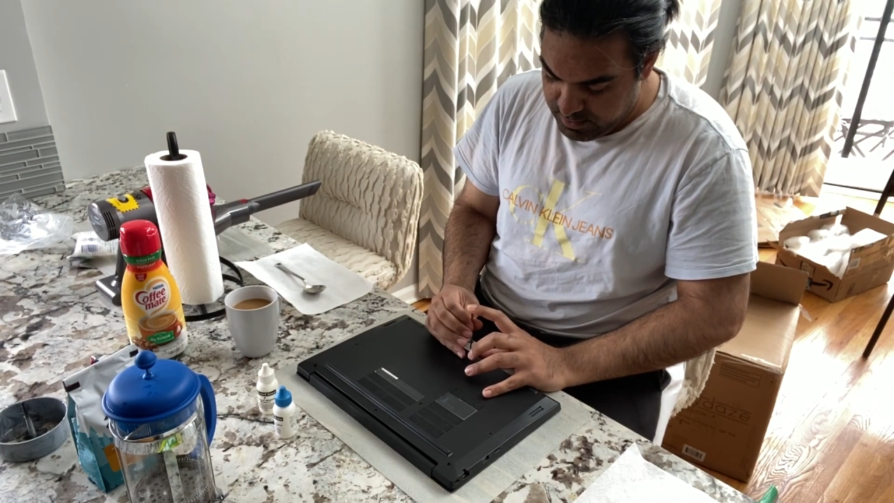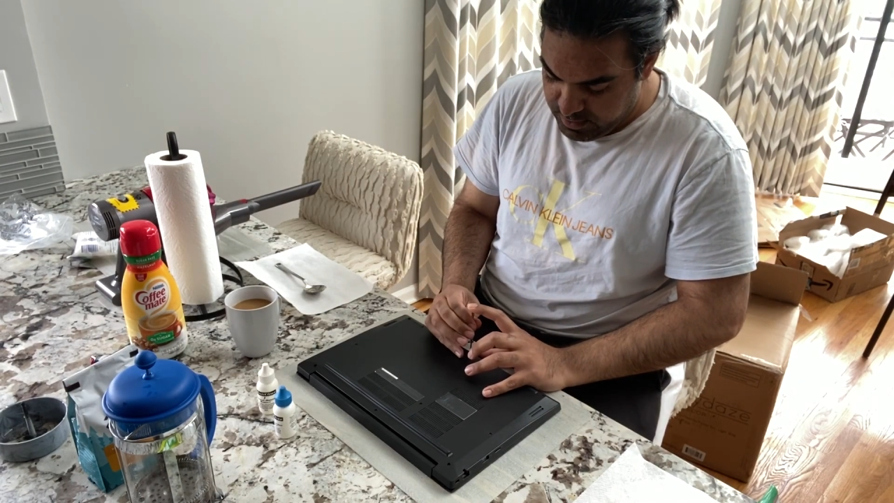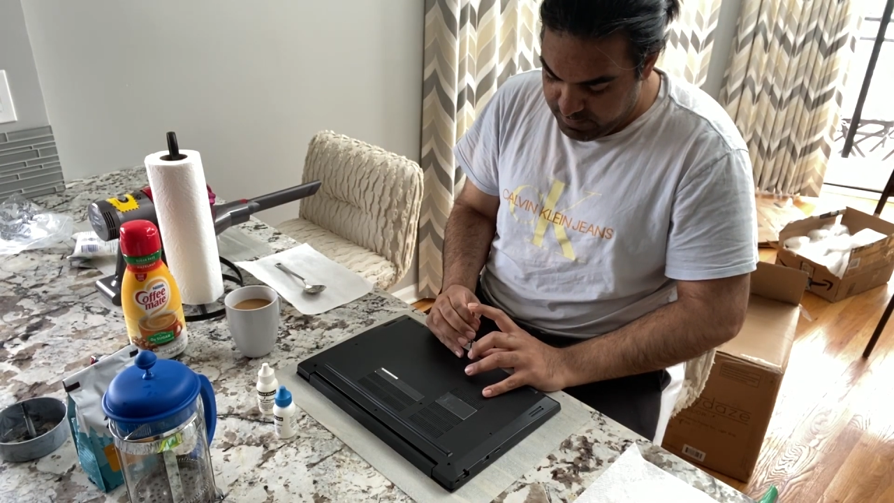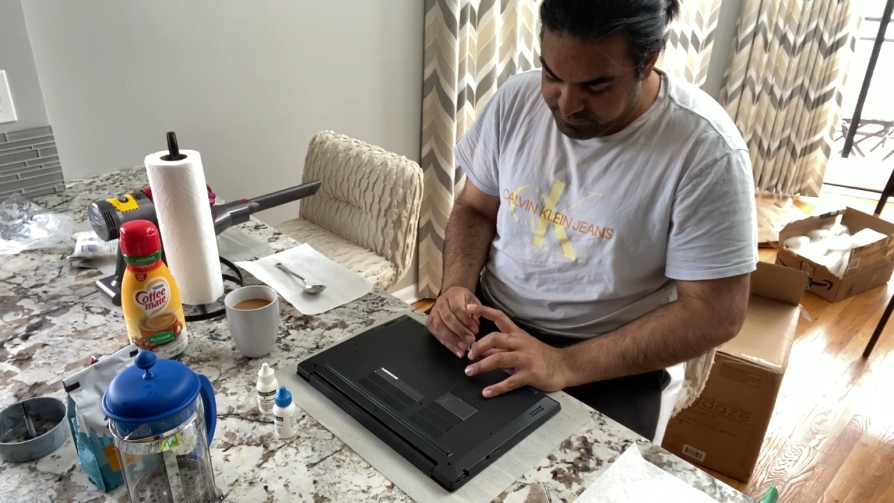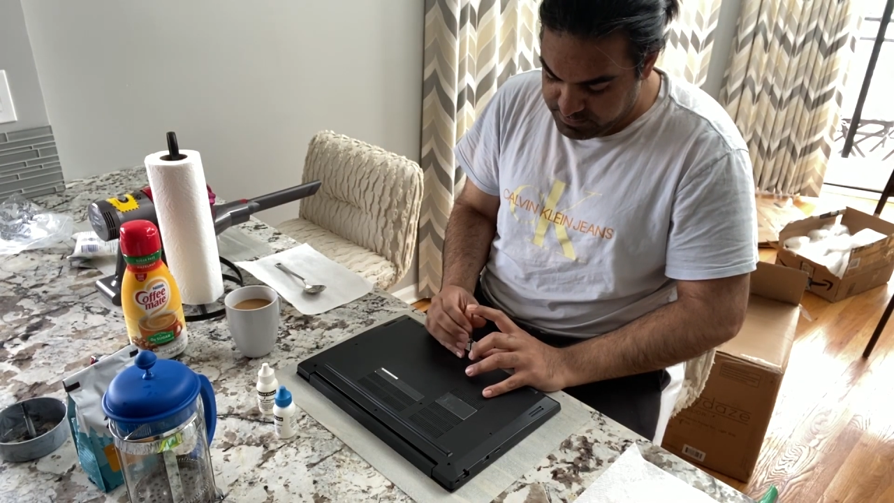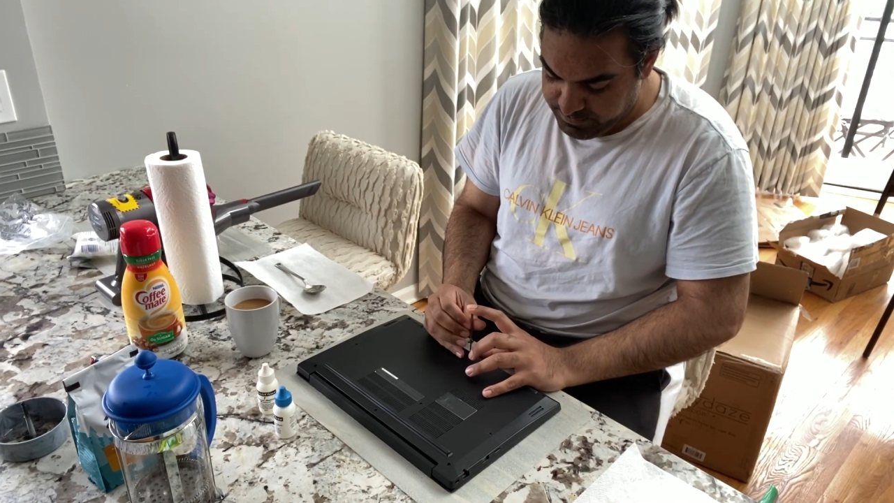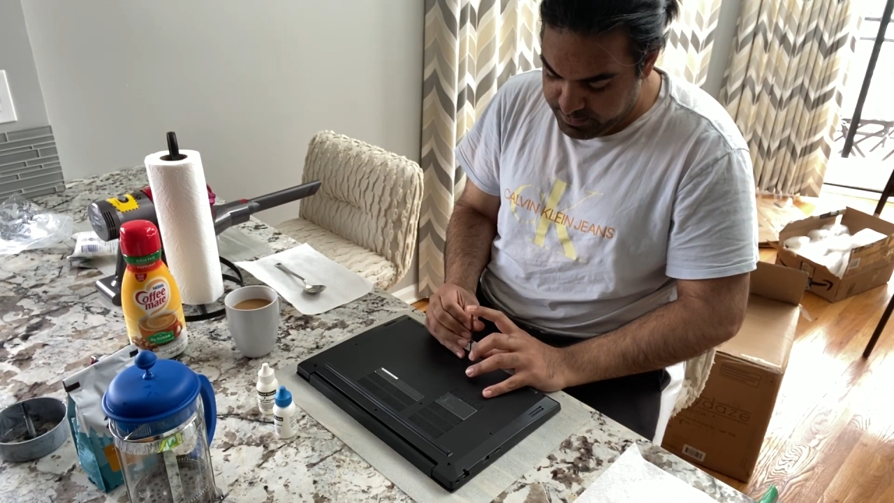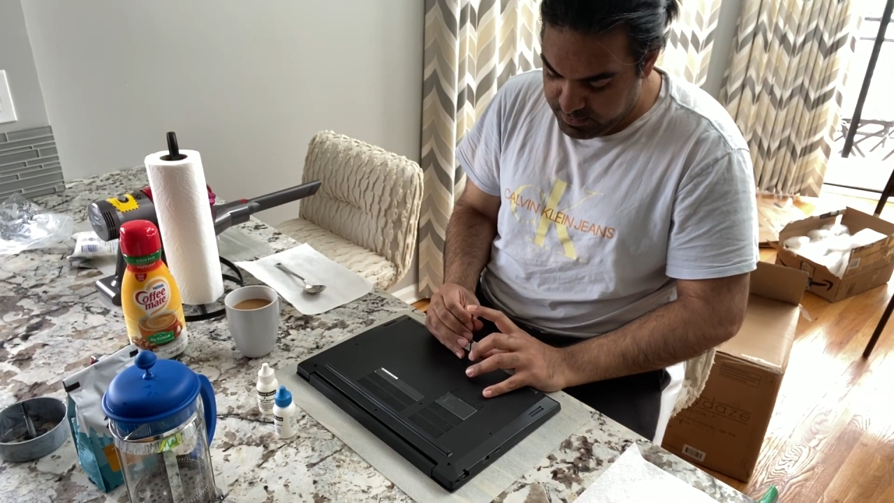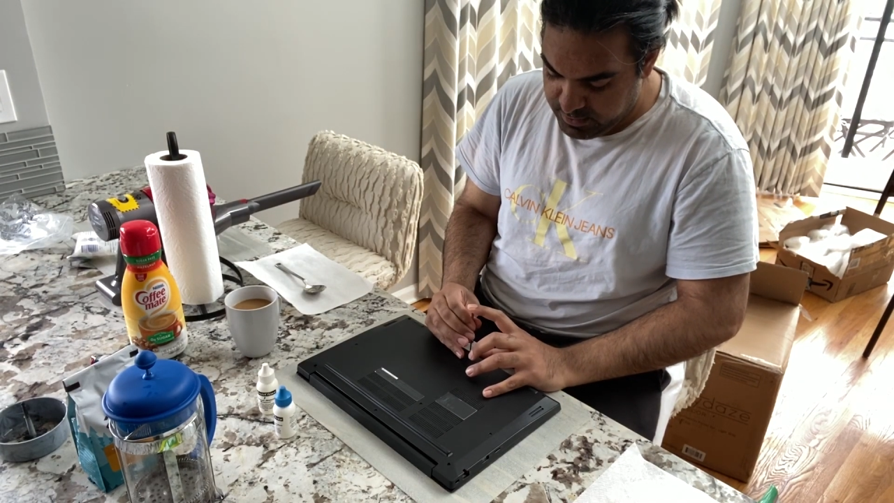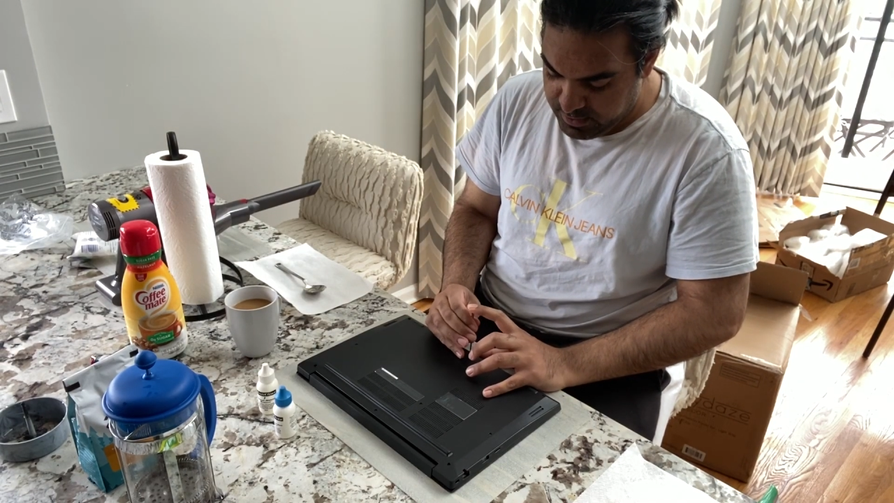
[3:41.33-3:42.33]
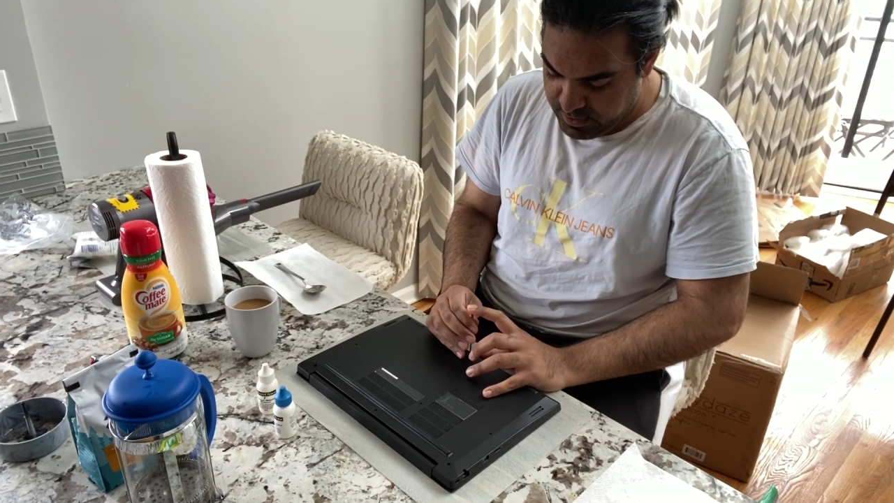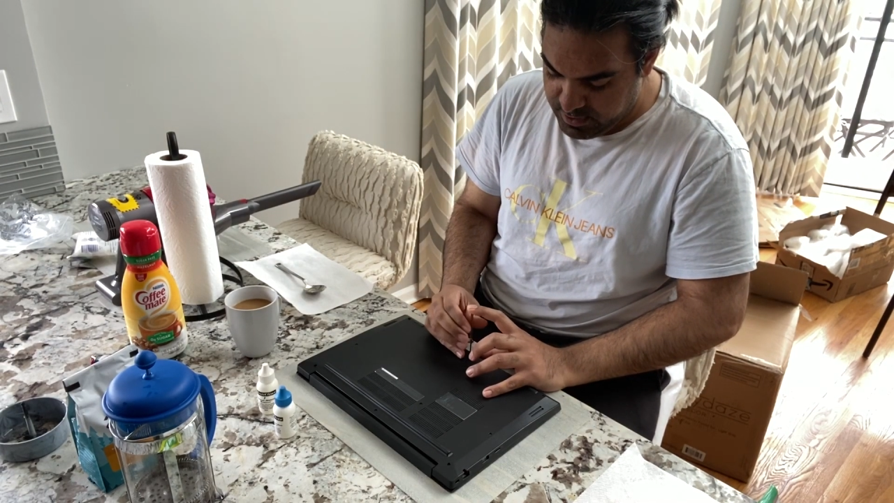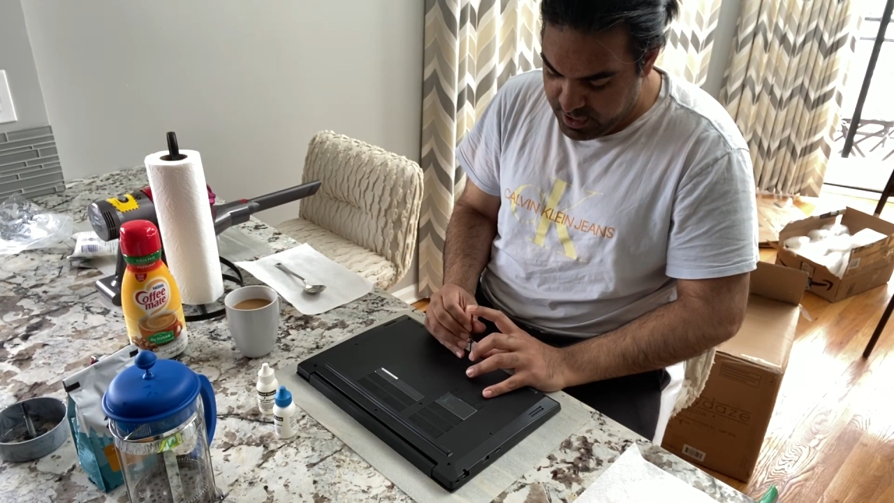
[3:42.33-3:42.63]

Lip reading: If somebody